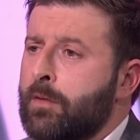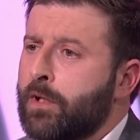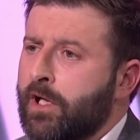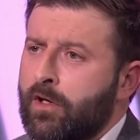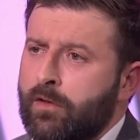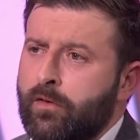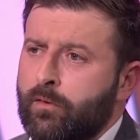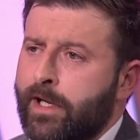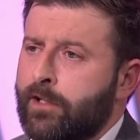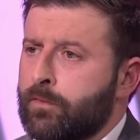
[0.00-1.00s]
But I also
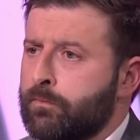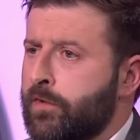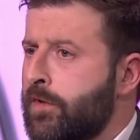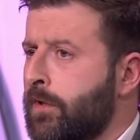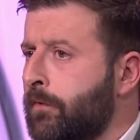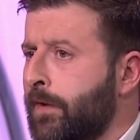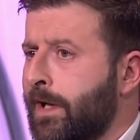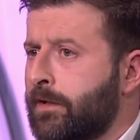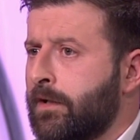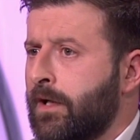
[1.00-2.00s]
take umbrage to the
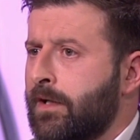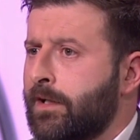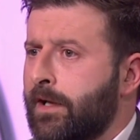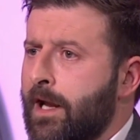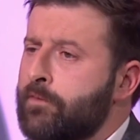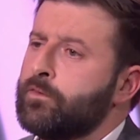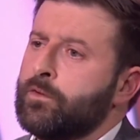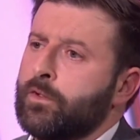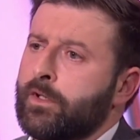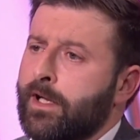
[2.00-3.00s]
fact that
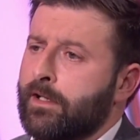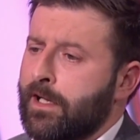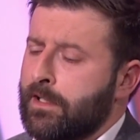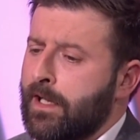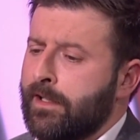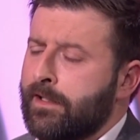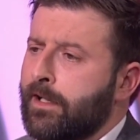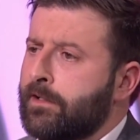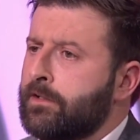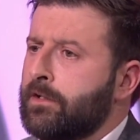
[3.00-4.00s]
everyone, and in
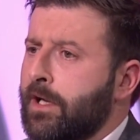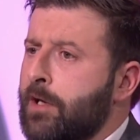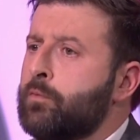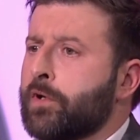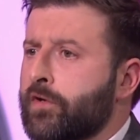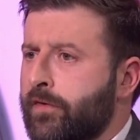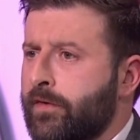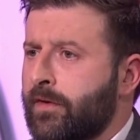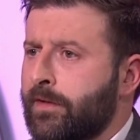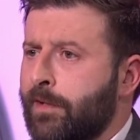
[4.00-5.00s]
that
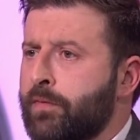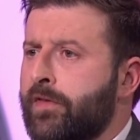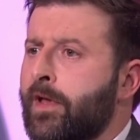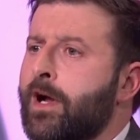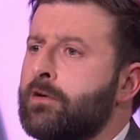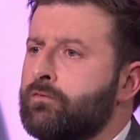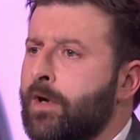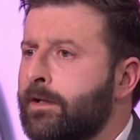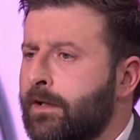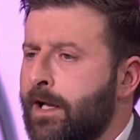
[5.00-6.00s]
outburst, that bizarre
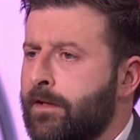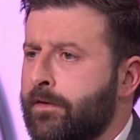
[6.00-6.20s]
rant last